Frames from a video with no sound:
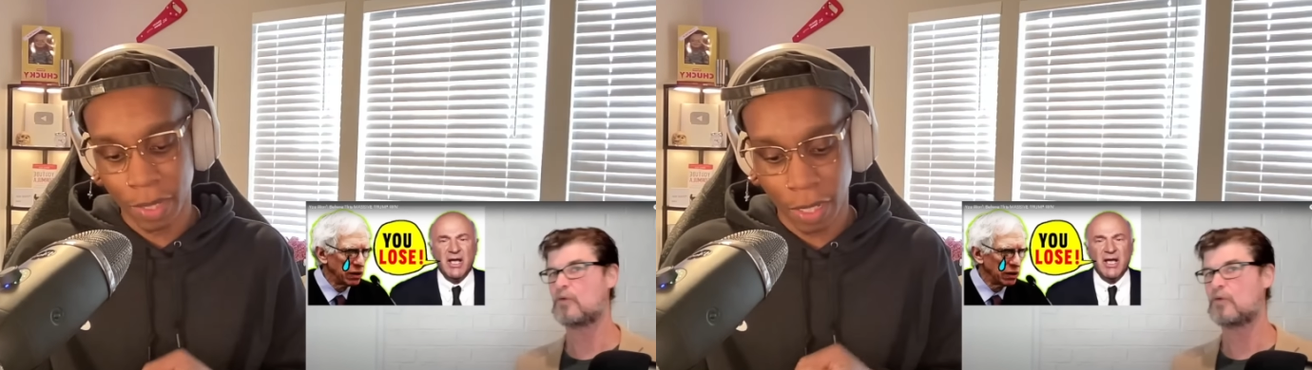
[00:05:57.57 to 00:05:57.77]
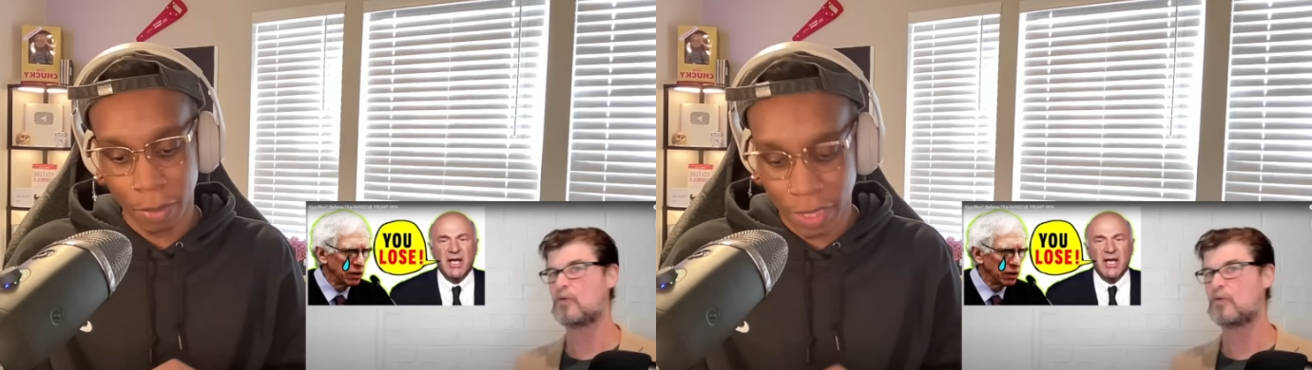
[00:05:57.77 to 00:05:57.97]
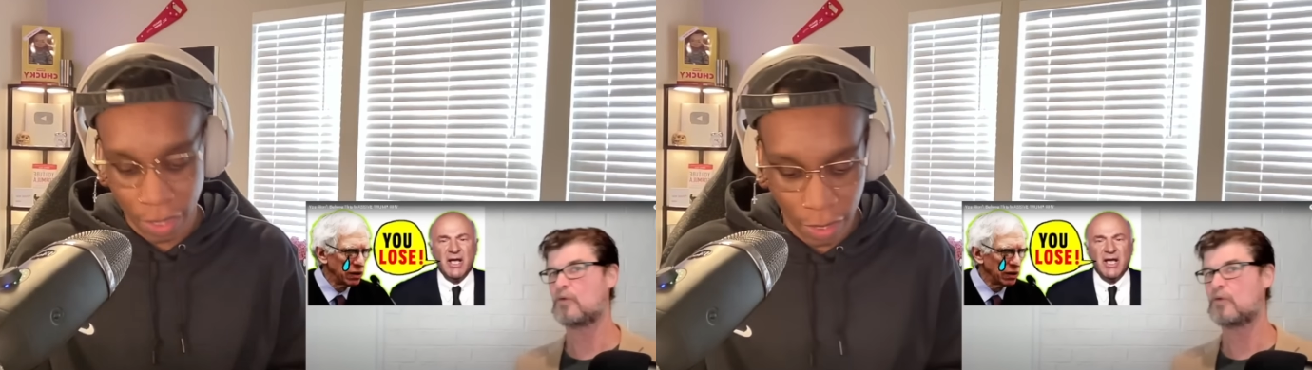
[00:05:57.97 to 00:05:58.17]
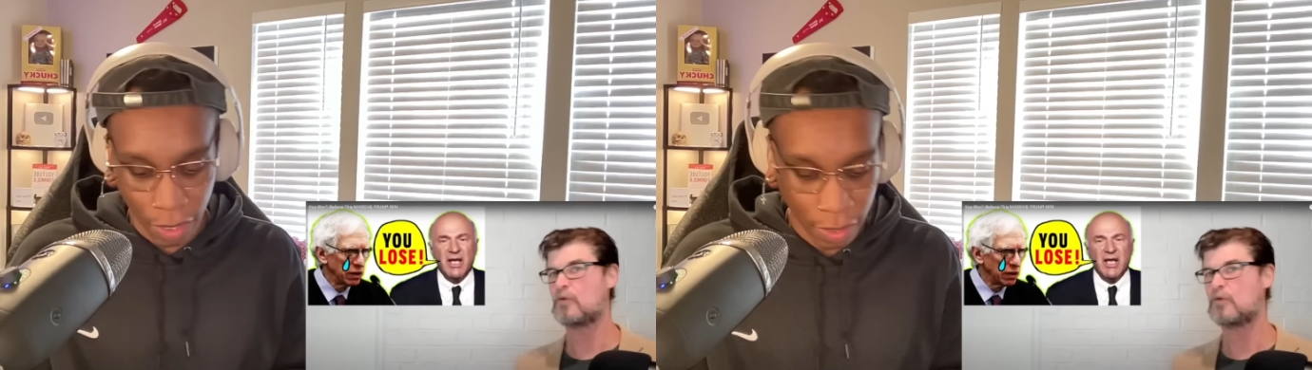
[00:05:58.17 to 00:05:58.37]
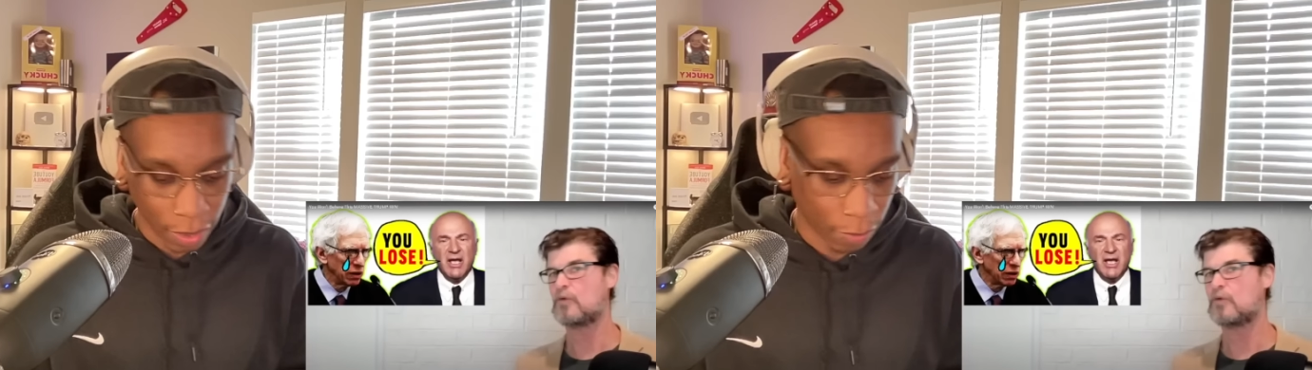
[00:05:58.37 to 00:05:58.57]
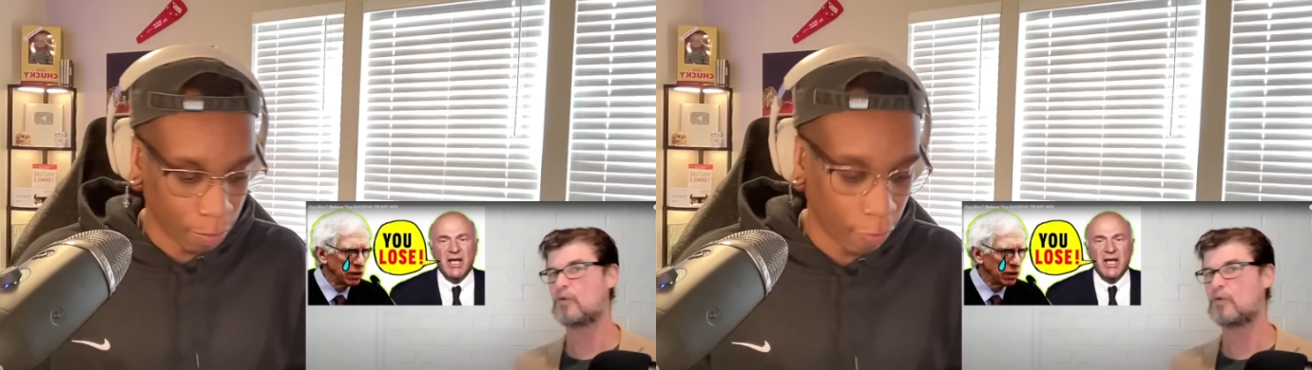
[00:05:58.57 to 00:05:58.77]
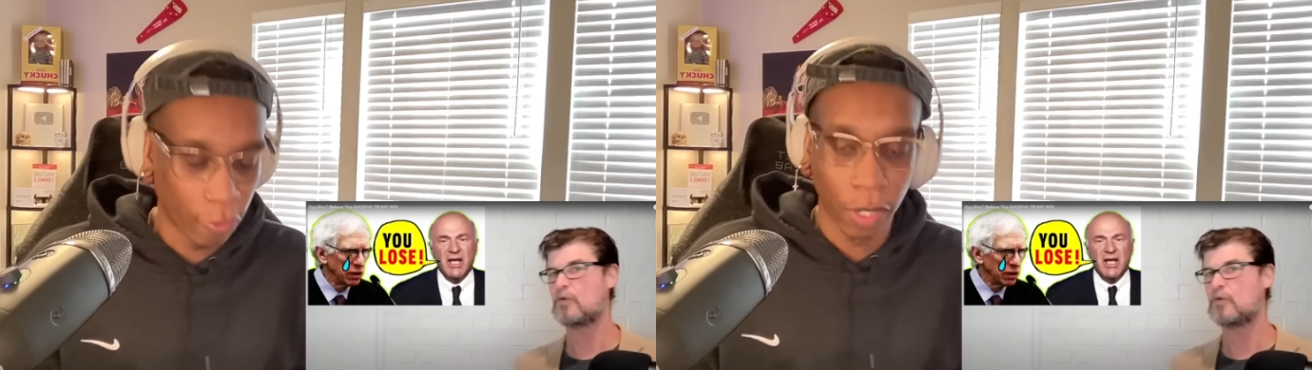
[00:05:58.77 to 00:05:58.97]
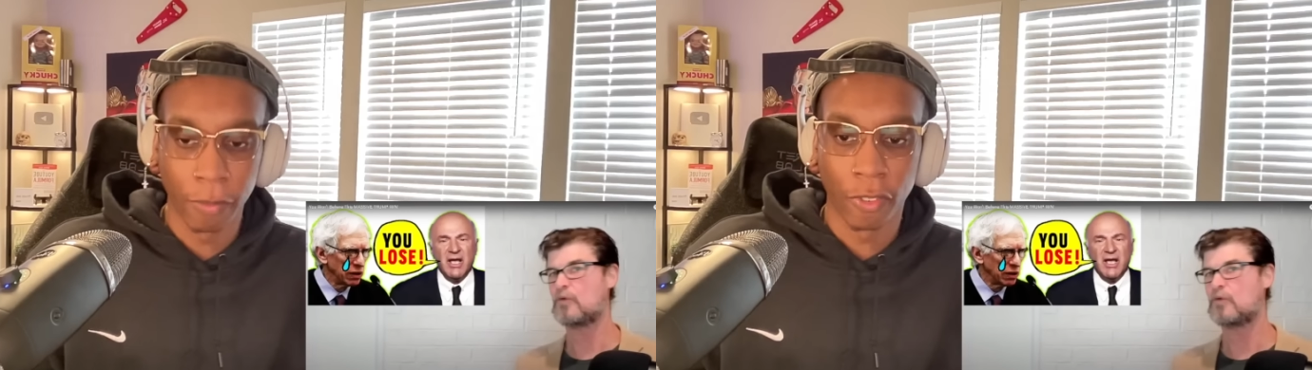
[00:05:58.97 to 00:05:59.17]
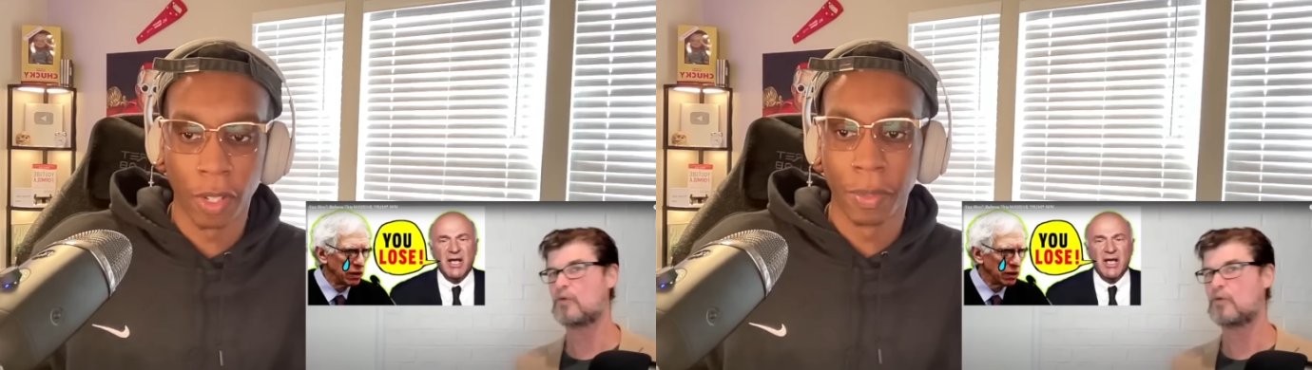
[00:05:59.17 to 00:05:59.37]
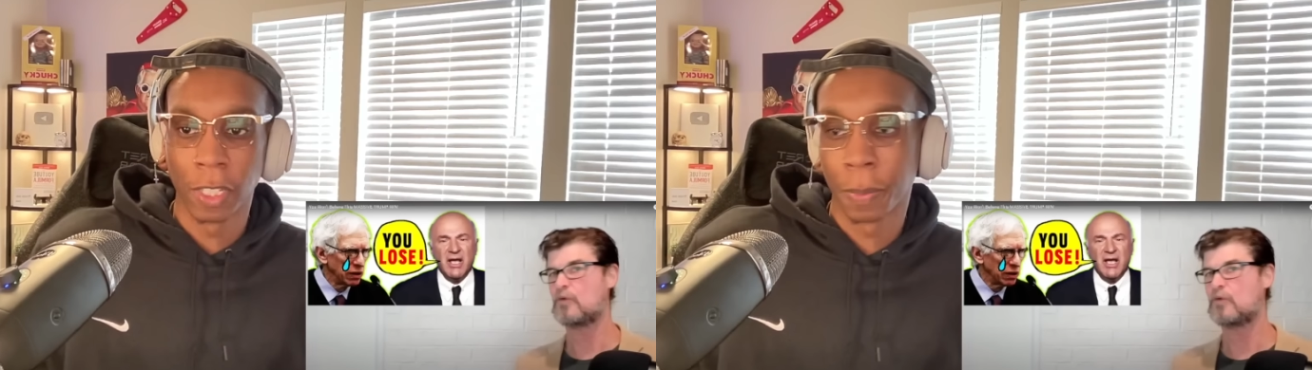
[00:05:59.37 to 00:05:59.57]
Speaker 1: I'm gonna tell y'all this from
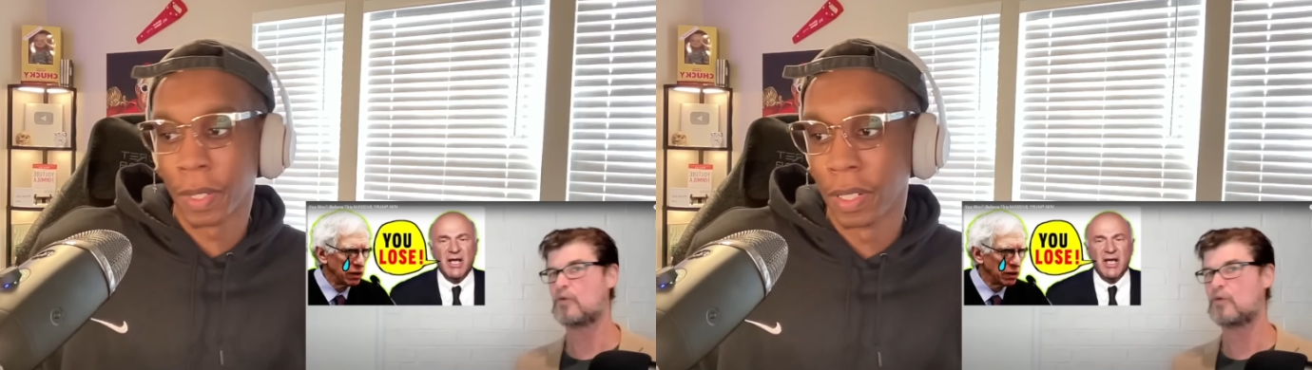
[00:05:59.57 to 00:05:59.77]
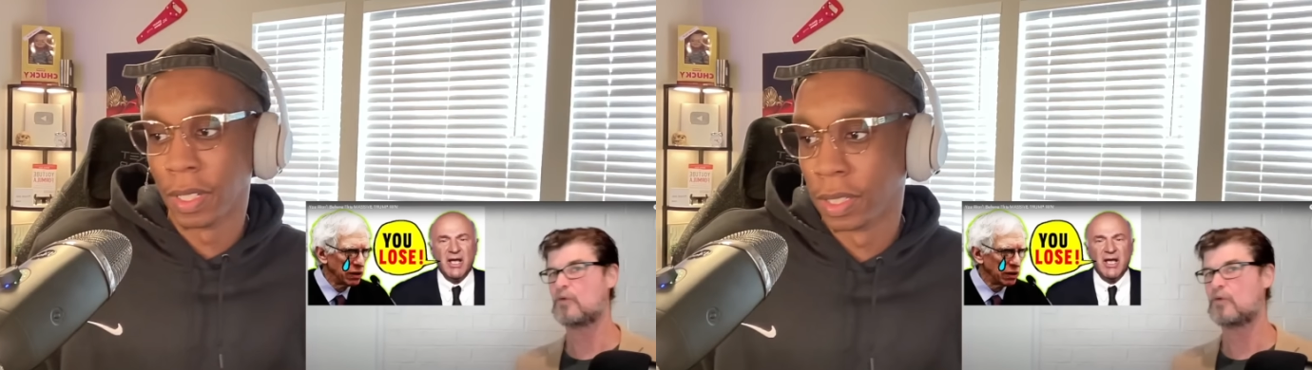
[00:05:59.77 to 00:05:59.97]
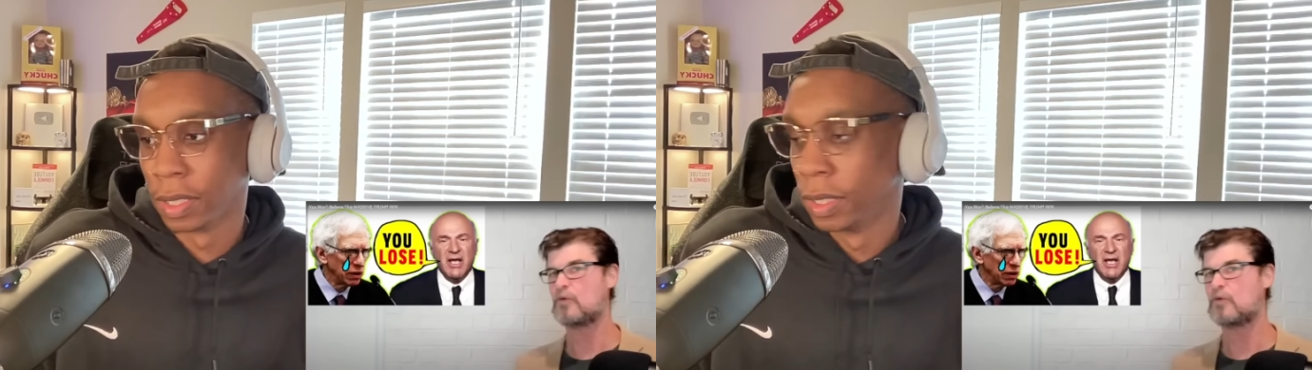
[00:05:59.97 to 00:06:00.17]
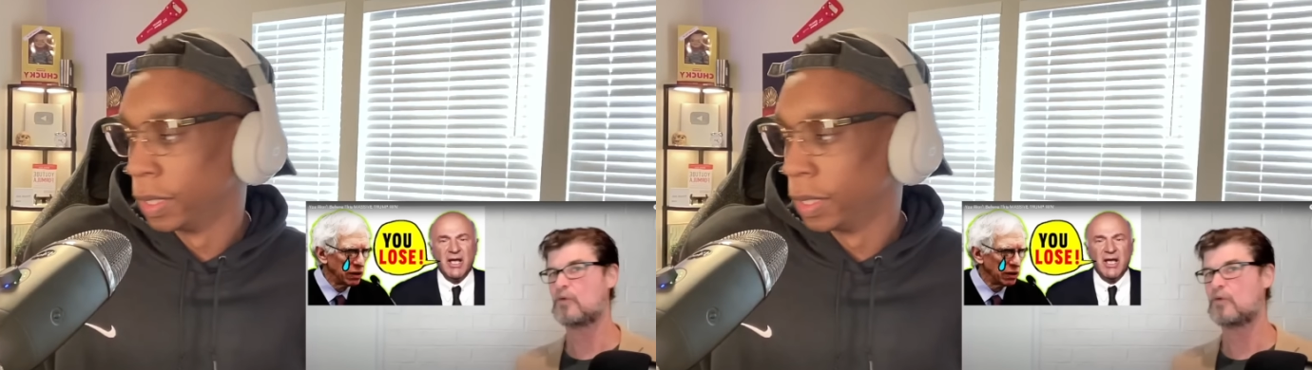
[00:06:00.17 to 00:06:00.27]
from experience.